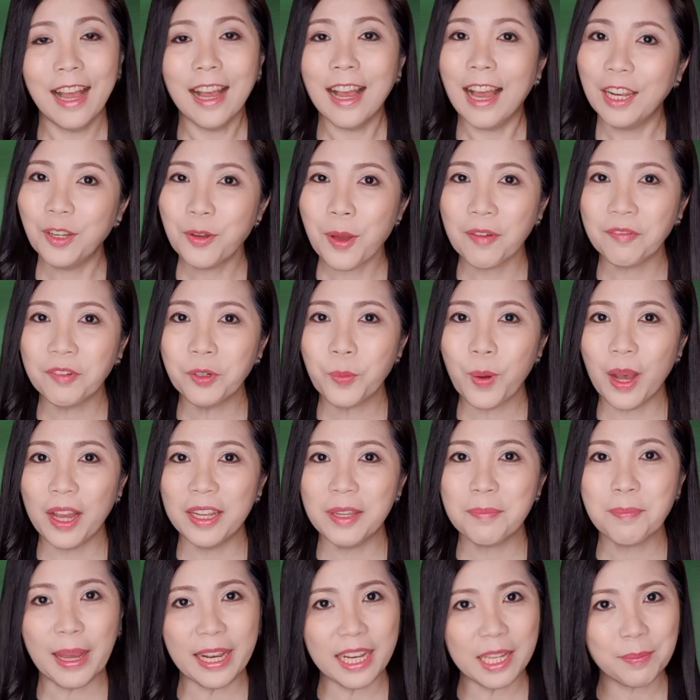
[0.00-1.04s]
Hello
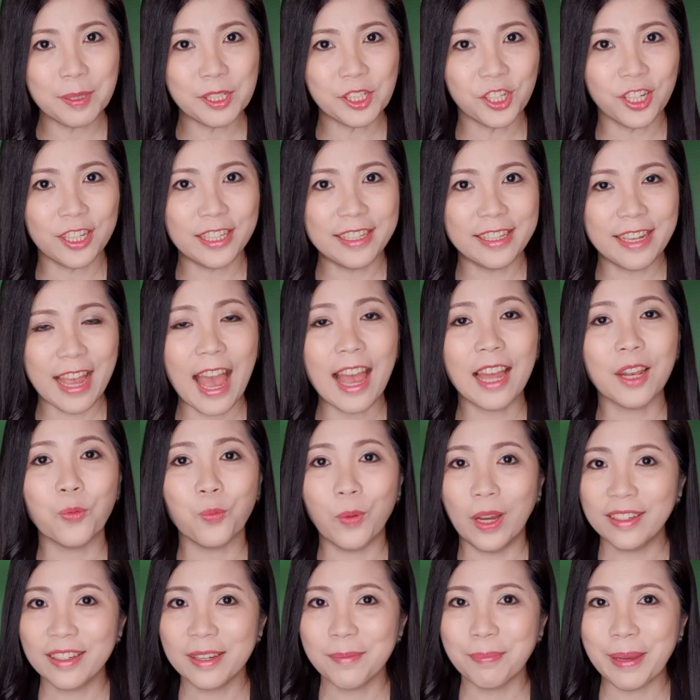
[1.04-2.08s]
everyone, my name is Shirley and
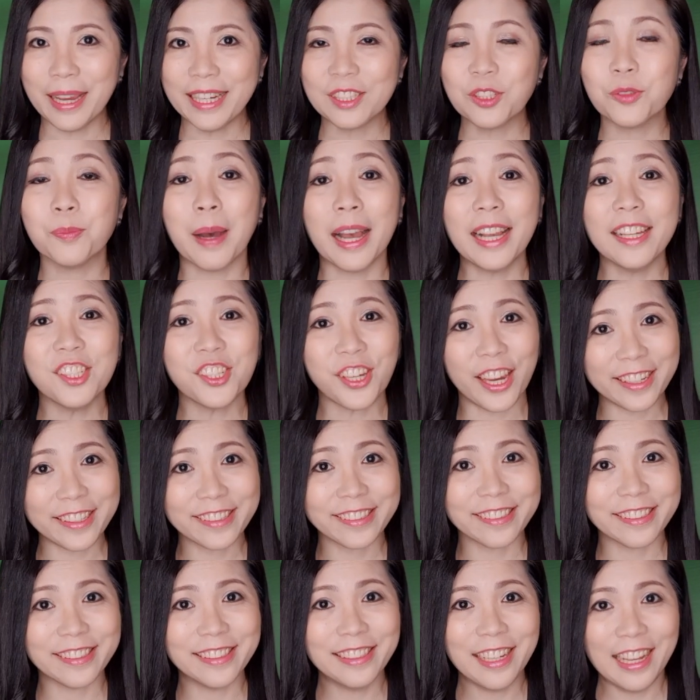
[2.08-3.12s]
welcome back to my
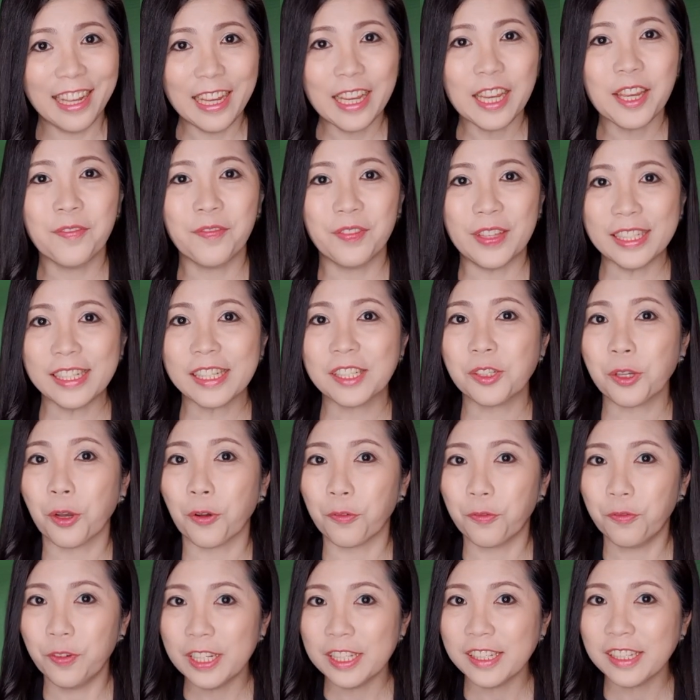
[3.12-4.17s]
channel. If this is your
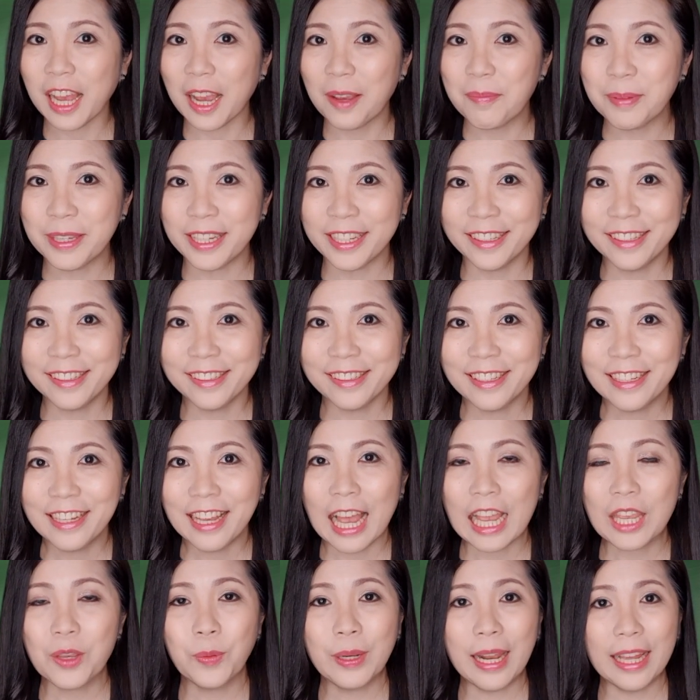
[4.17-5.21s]
first time here
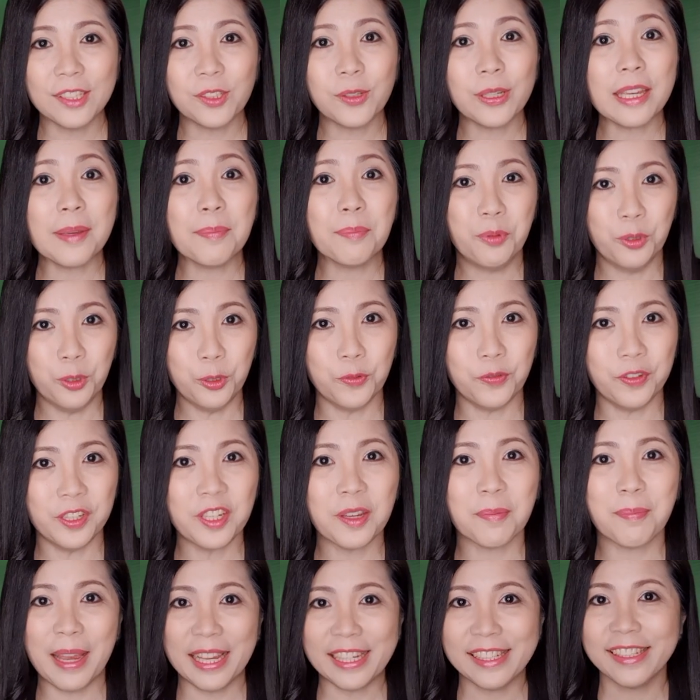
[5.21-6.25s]
and you would like to improve in
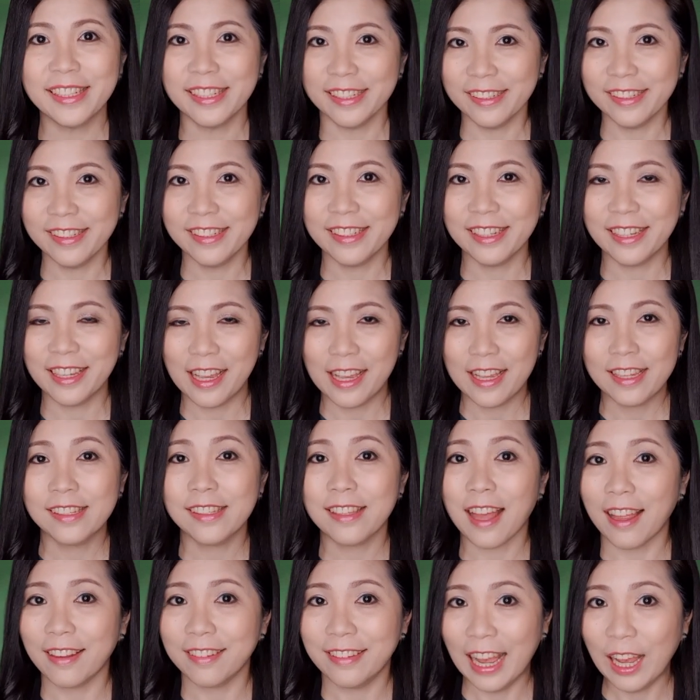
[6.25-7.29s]
your math skills,
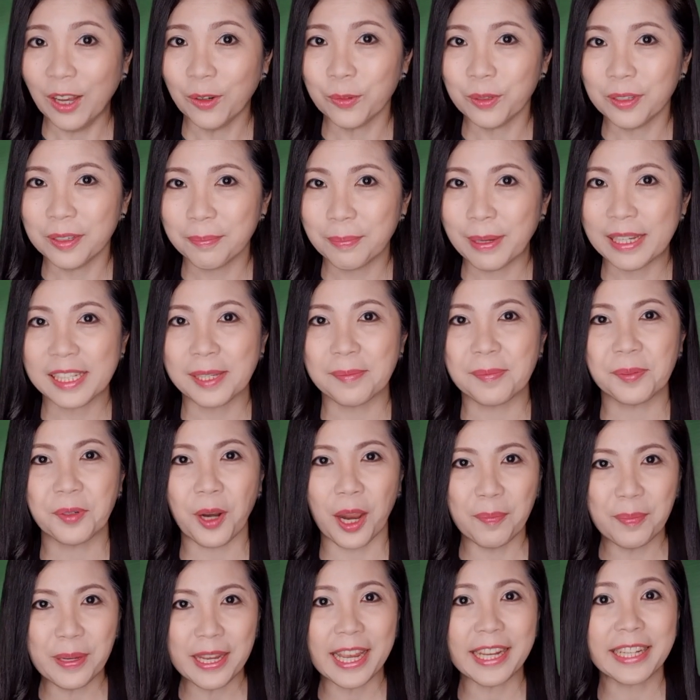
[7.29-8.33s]
start now by
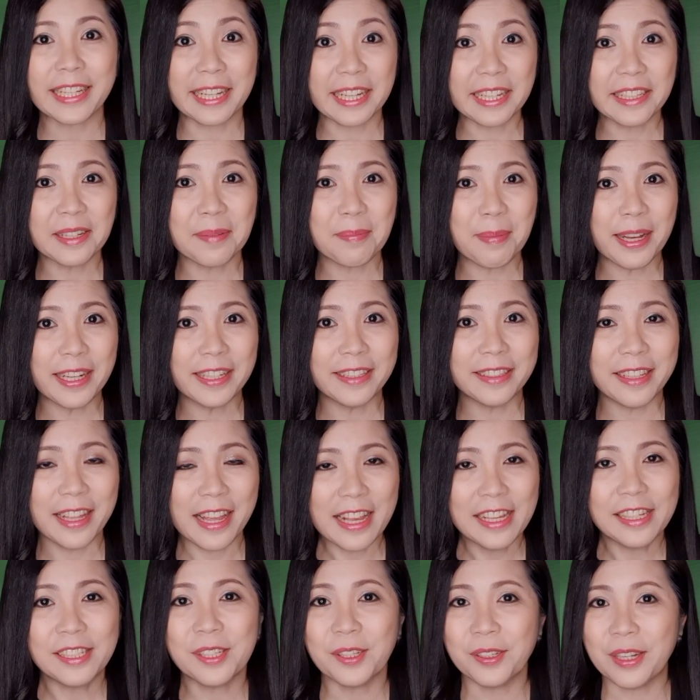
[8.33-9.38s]
subscribing and clicking the bell
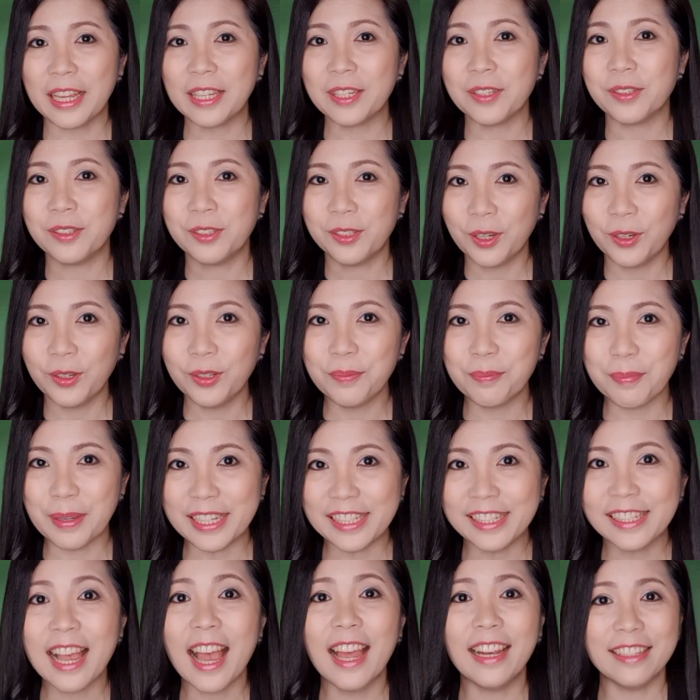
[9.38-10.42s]
so that you don't
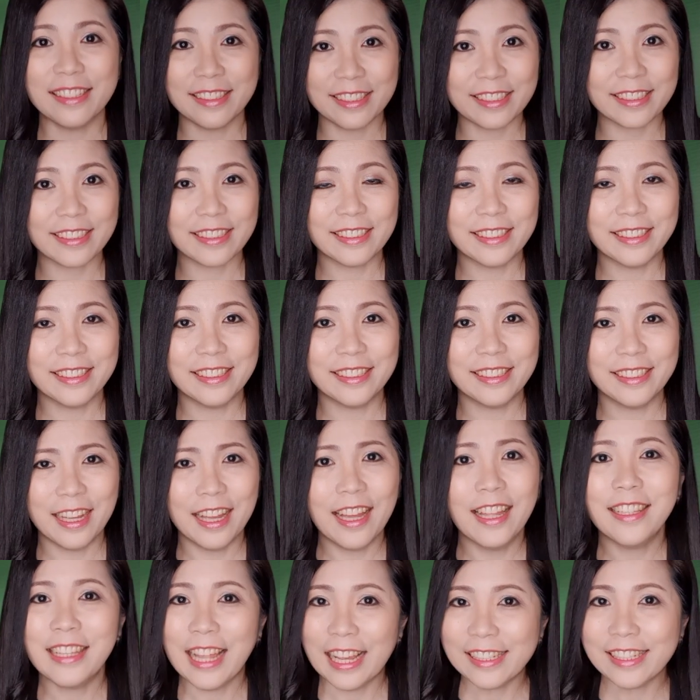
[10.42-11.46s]
miss anything.
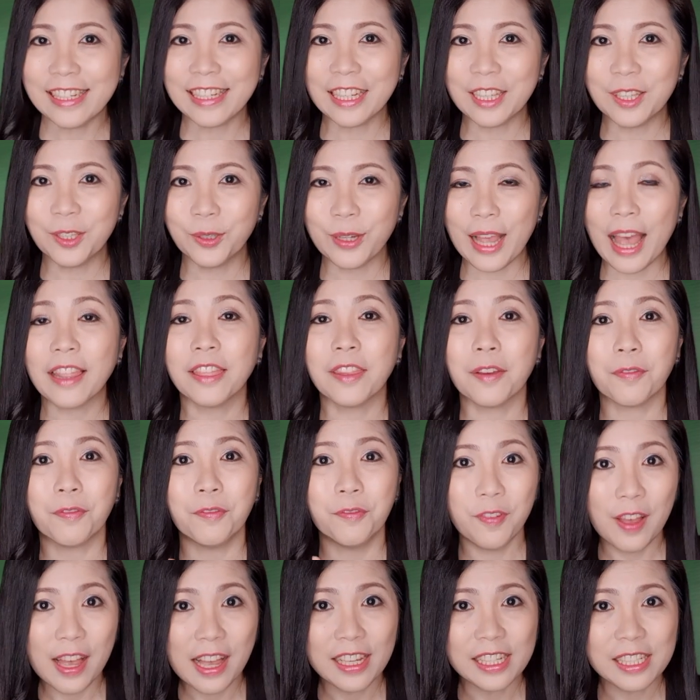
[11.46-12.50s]
Let's take a look at the
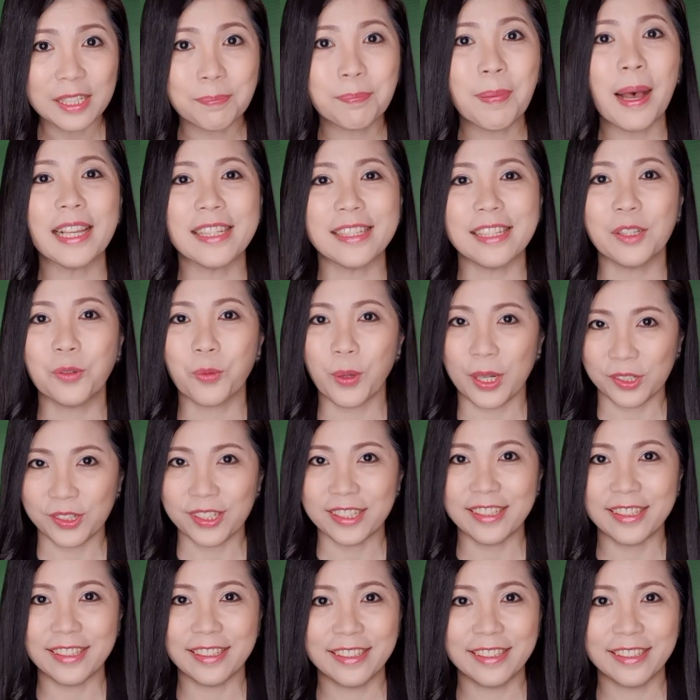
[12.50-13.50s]
first past year question.